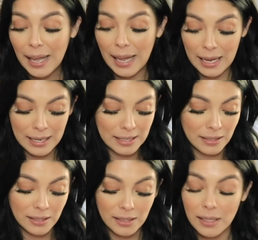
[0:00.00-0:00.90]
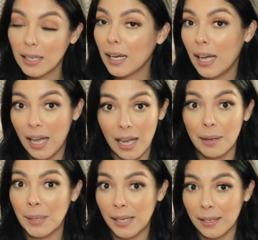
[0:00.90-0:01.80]
and
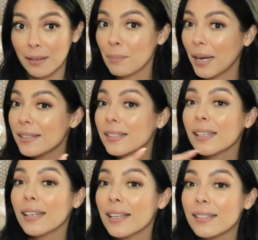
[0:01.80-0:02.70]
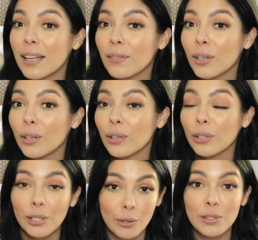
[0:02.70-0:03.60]
I mean, my skin has never
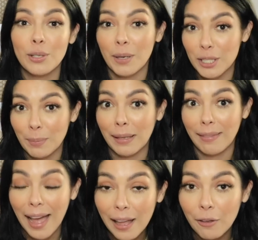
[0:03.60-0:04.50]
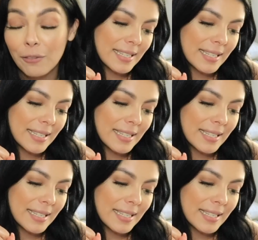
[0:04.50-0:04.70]
glowed so much in my life.